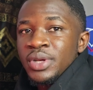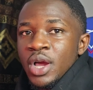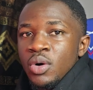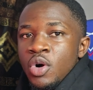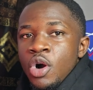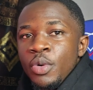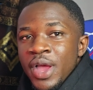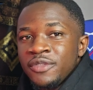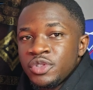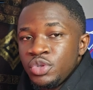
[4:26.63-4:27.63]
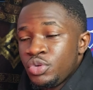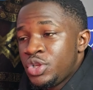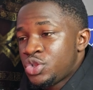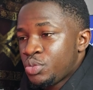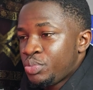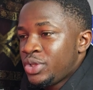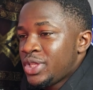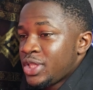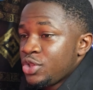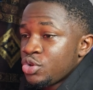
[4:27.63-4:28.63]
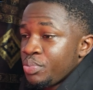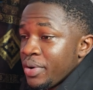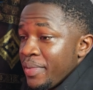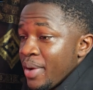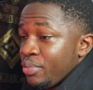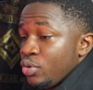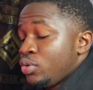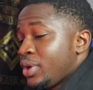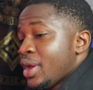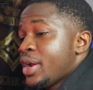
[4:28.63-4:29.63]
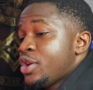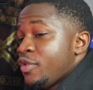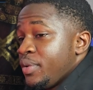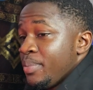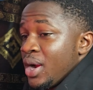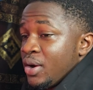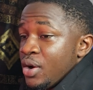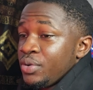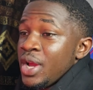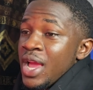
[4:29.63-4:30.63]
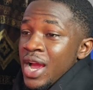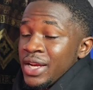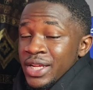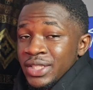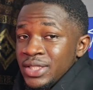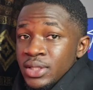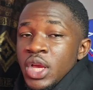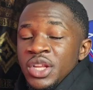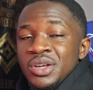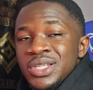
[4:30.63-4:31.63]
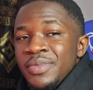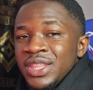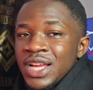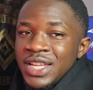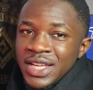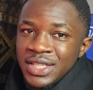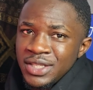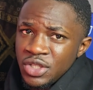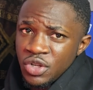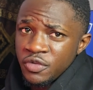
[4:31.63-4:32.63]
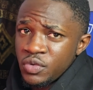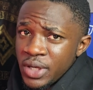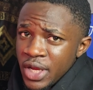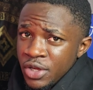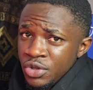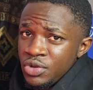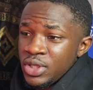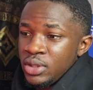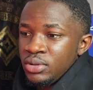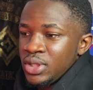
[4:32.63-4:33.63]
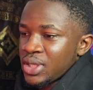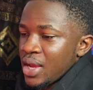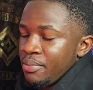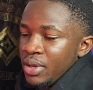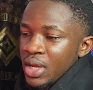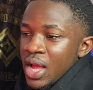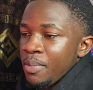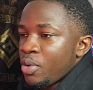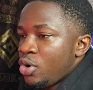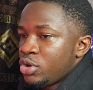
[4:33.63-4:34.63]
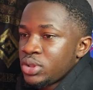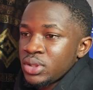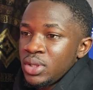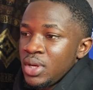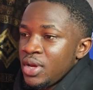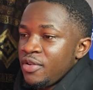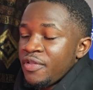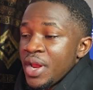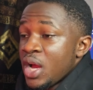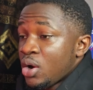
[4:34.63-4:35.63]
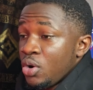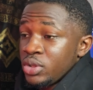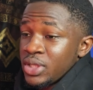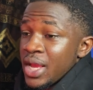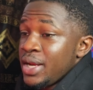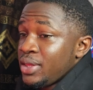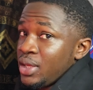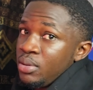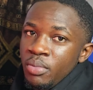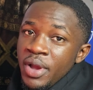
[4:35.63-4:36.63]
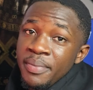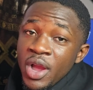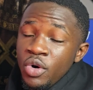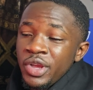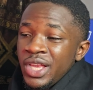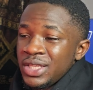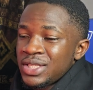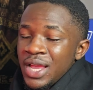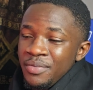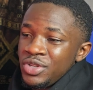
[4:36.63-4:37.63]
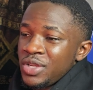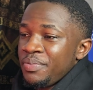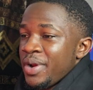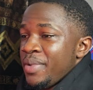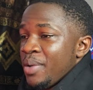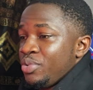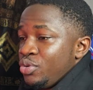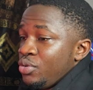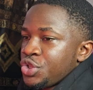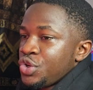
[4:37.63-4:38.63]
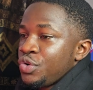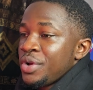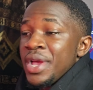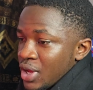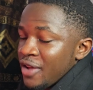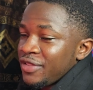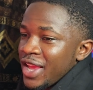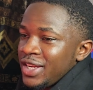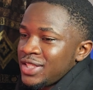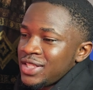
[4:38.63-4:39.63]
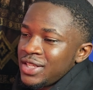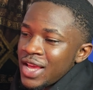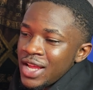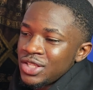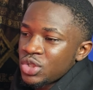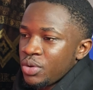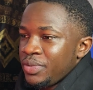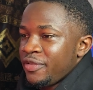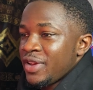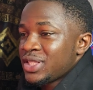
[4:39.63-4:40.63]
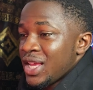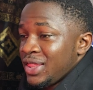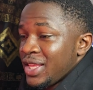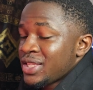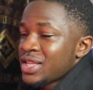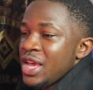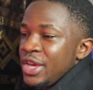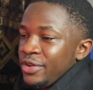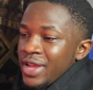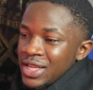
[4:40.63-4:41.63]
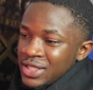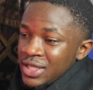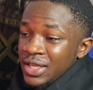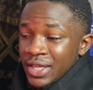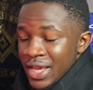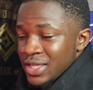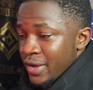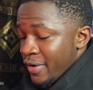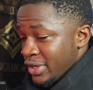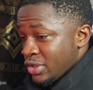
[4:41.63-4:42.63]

now all we have to do is to put this into Premiere Pro, get rid of the background and edit it. It doesn't matter the editing software that you're using. This can be CapCut, Final Cut, anything. But in my own case, I'm using Premiere Pro. So after editing, adding some effects and text, you can see here's our